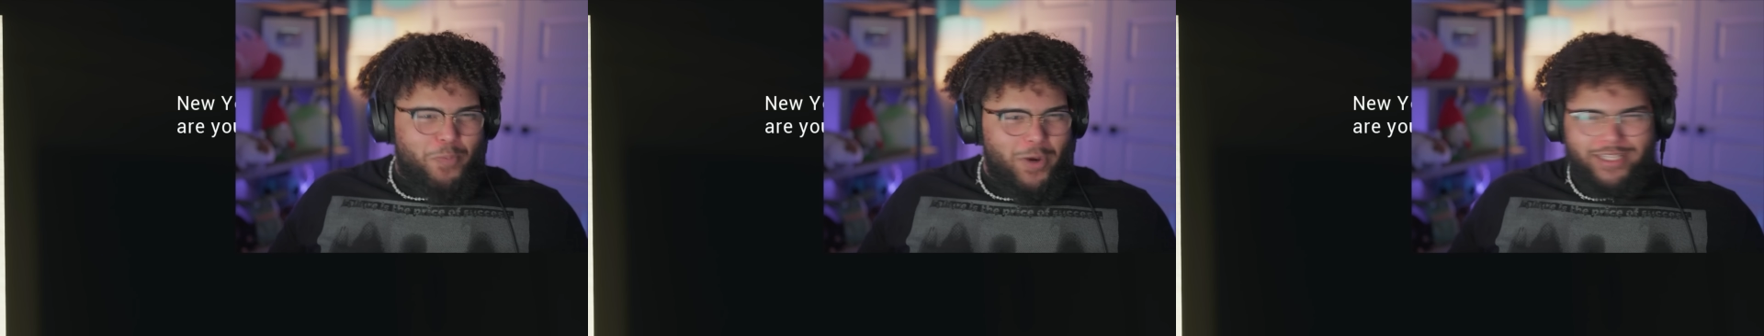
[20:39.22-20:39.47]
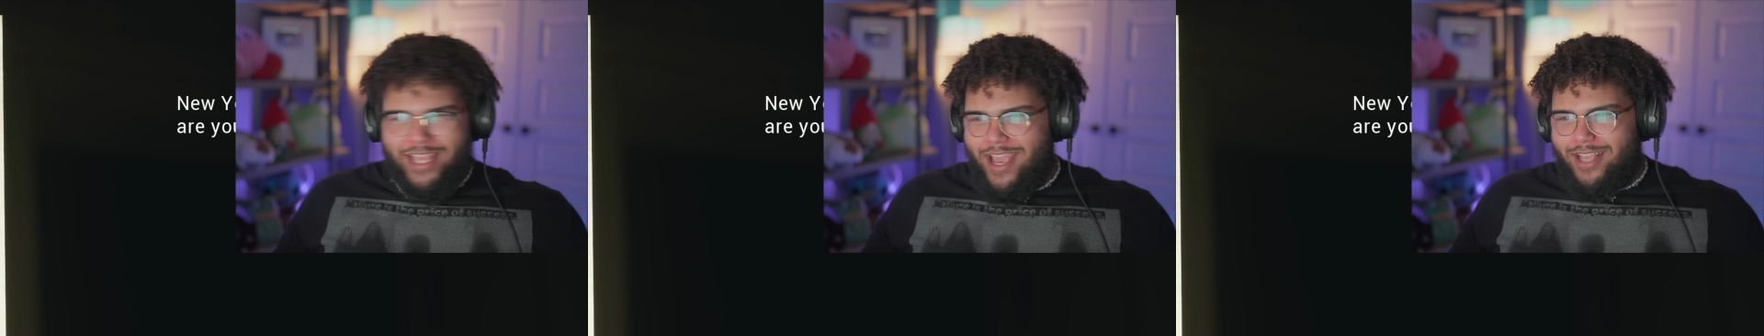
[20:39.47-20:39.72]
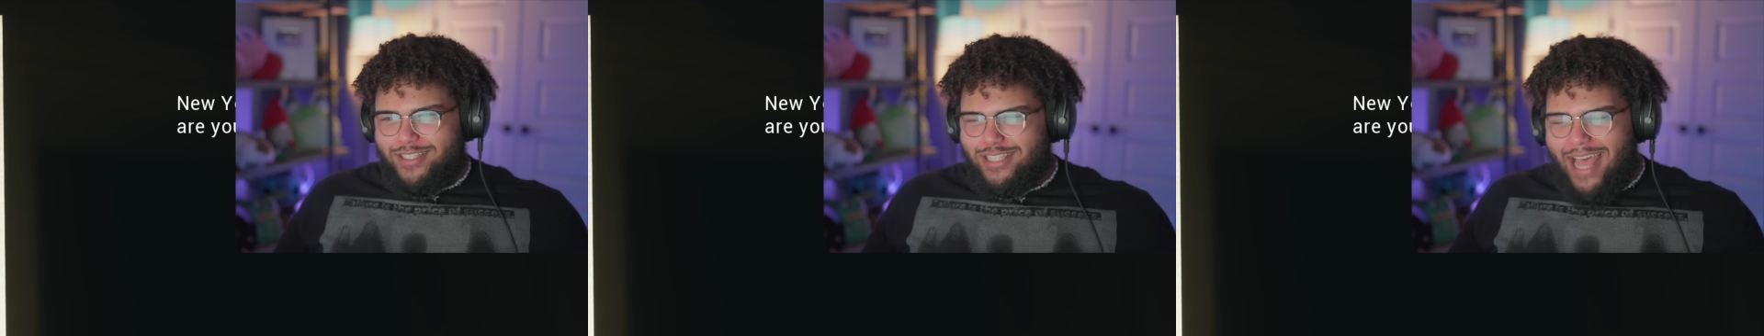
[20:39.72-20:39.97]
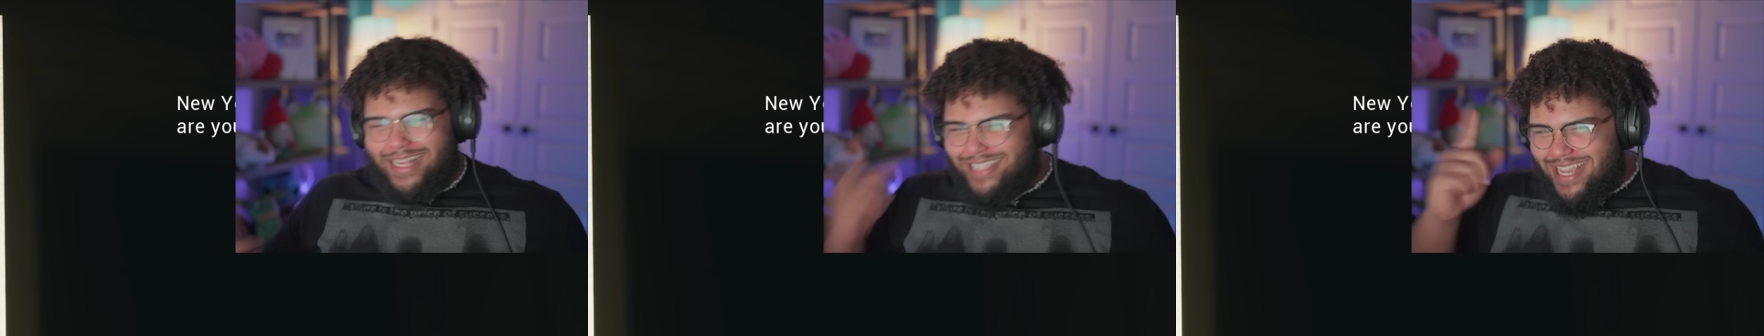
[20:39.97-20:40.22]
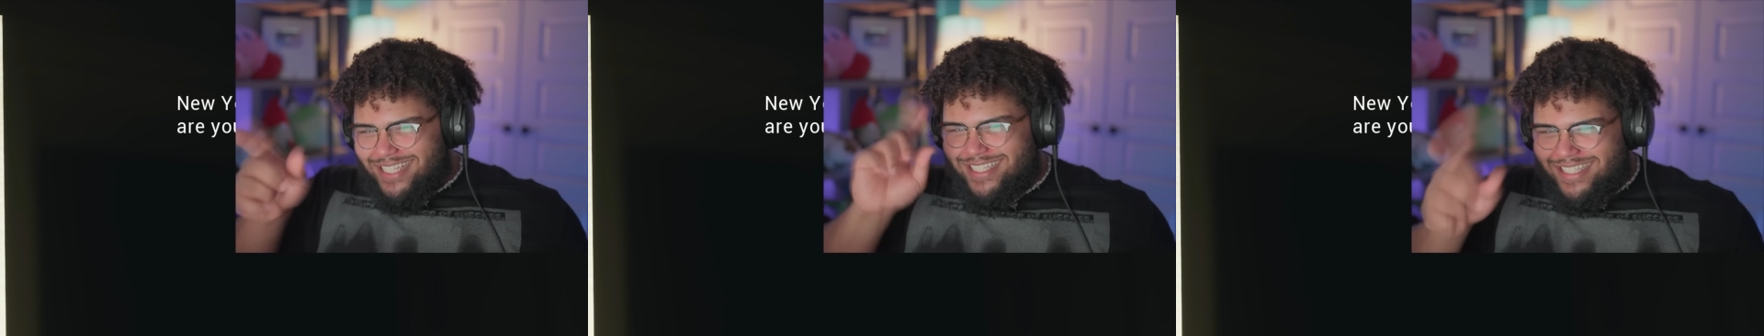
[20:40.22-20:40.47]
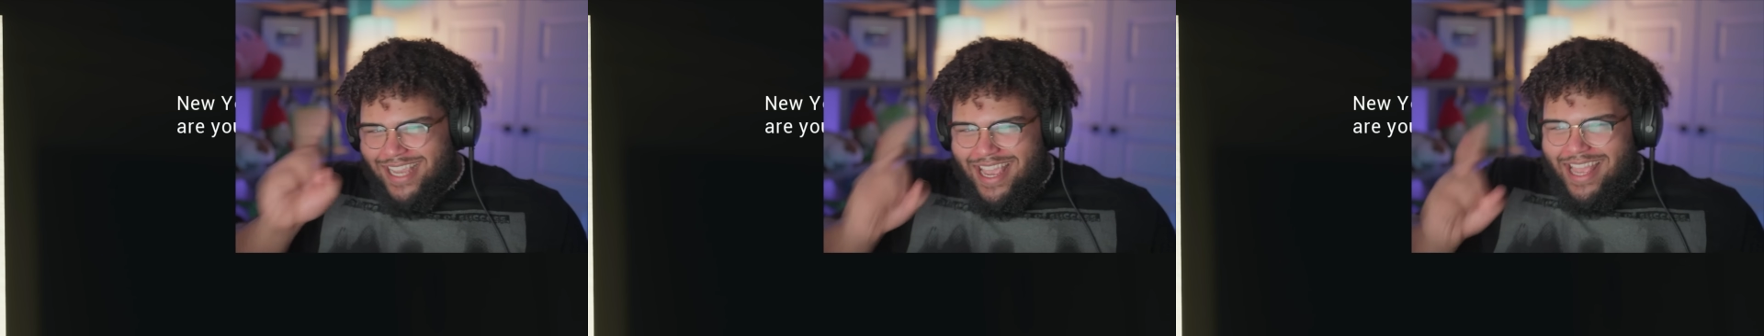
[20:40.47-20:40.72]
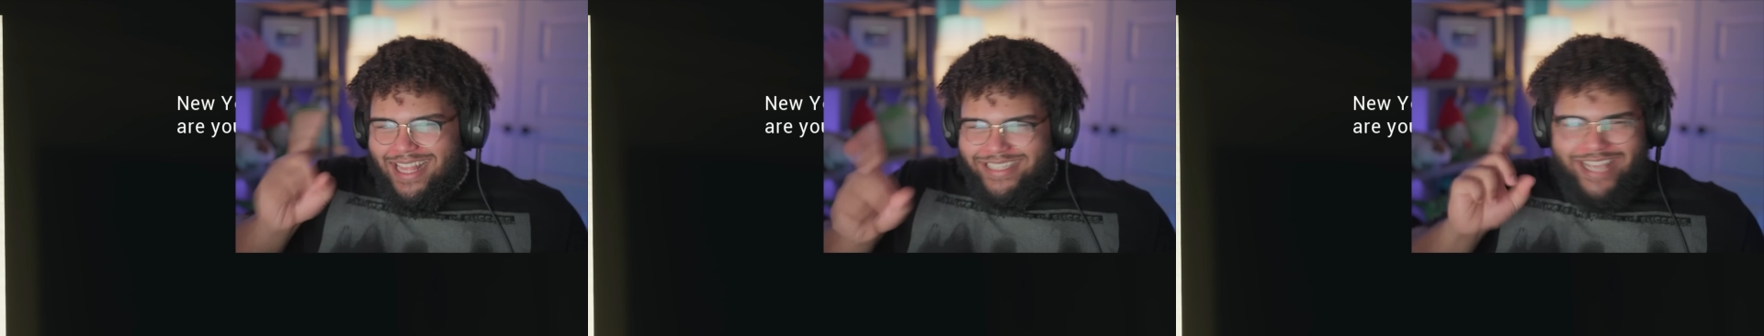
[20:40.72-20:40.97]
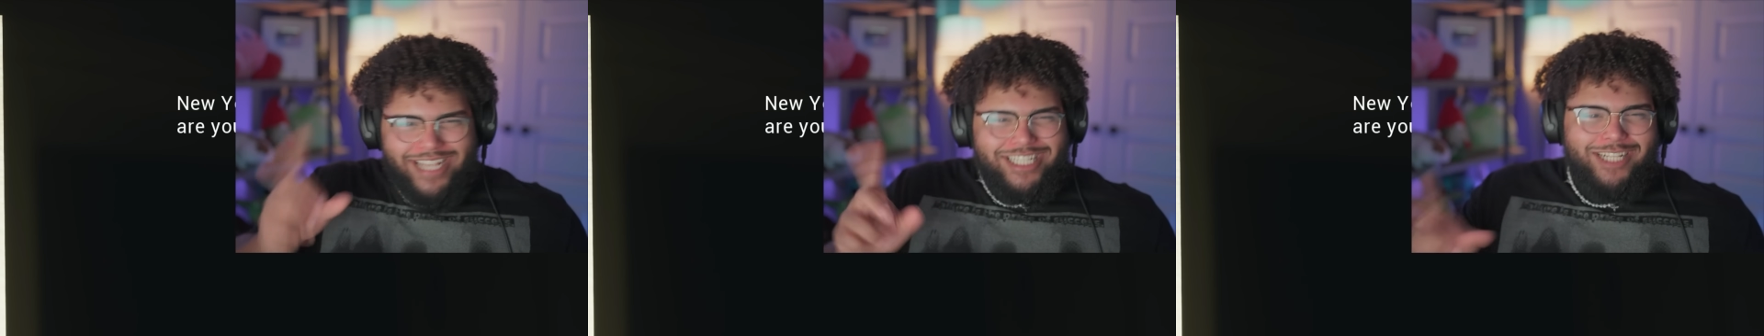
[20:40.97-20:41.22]
with this? Like, this,
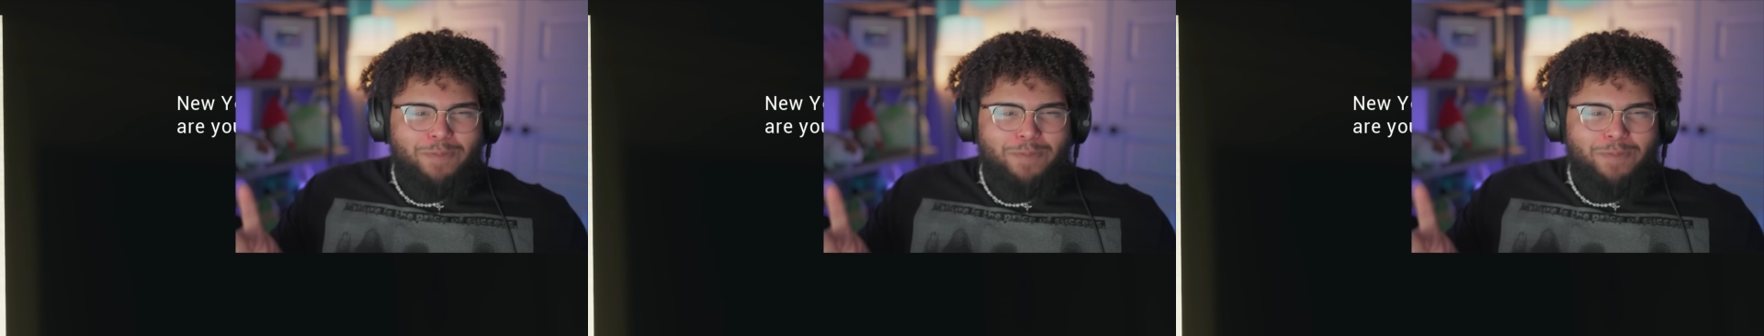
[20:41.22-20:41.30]
this is